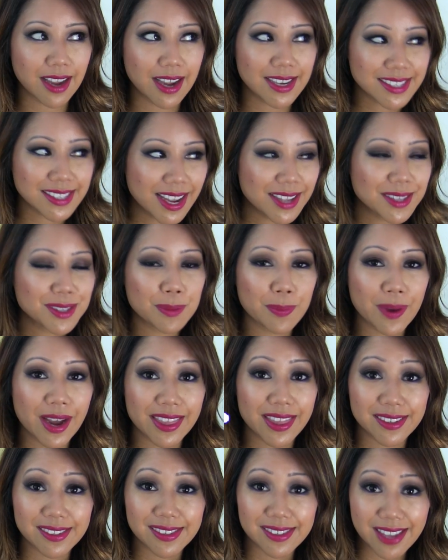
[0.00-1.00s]
I tend to buy
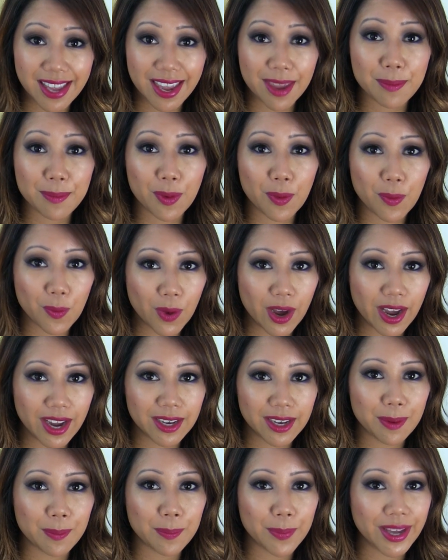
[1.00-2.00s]
the same
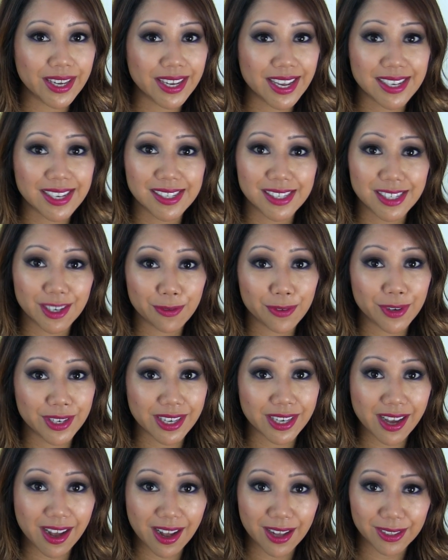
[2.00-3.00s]
one, but in
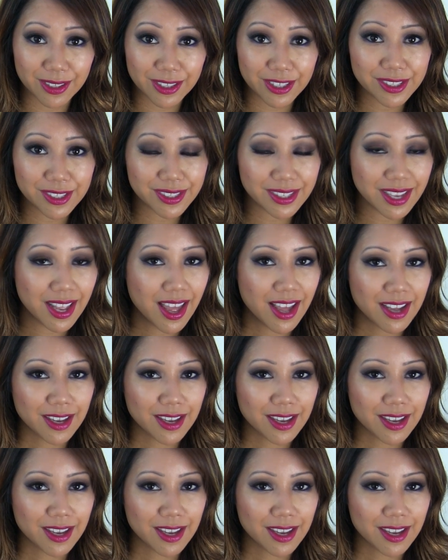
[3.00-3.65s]
different colors.